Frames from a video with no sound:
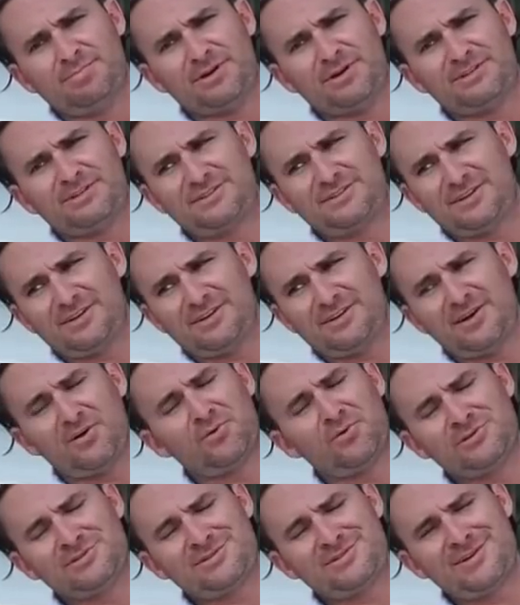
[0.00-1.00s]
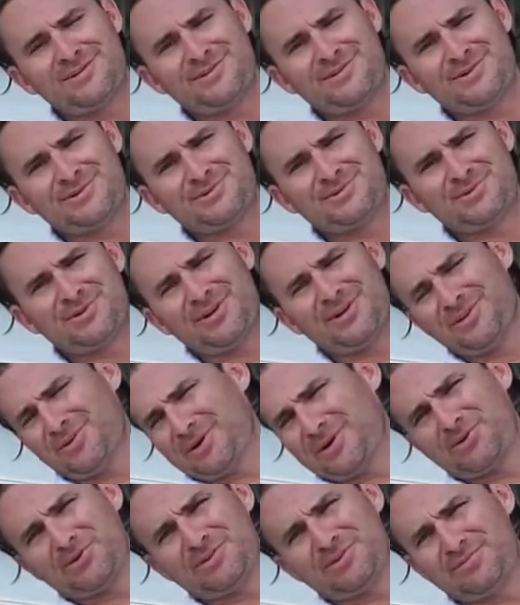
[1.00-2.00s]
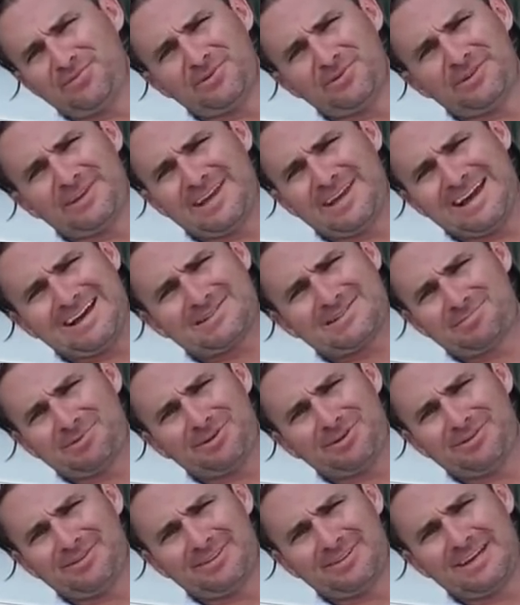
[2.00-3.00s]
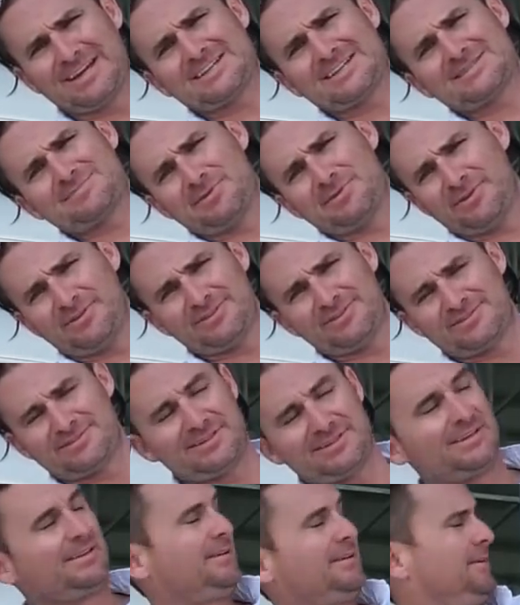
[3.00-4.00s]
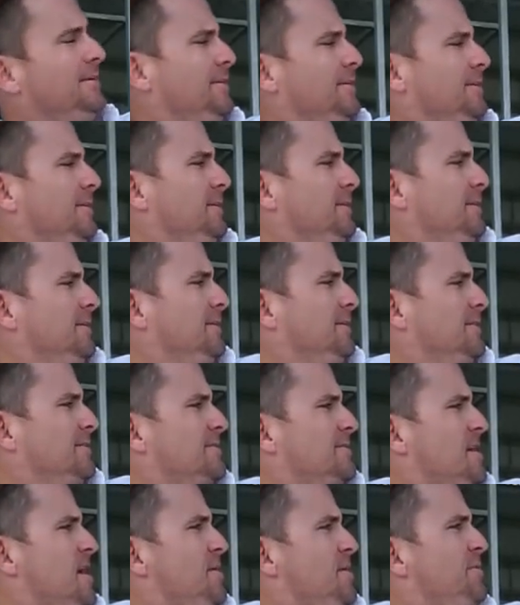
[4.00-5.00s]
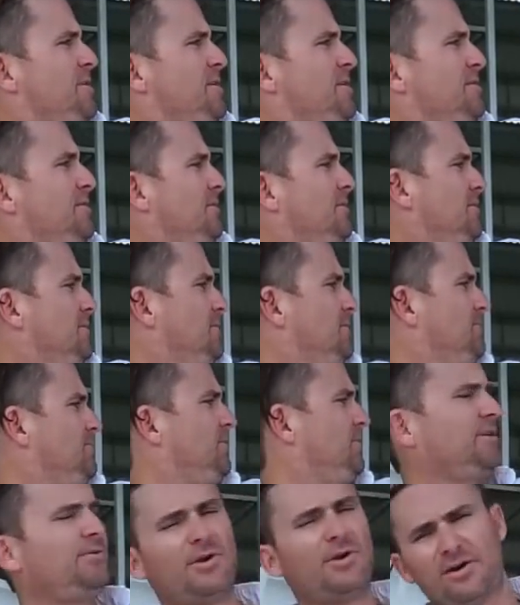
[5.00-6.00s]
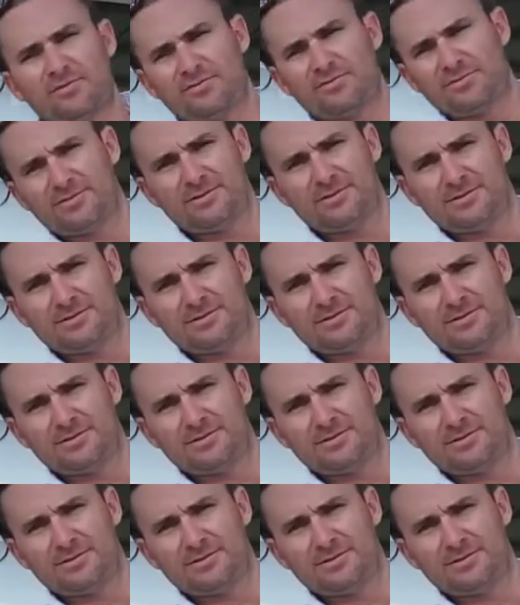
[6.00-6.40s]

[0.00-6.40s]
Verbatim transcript: But I wouldn't say no to it. Although I couldn't afford the gas bill. The gas bill on this thing, it's got to be pretty rough.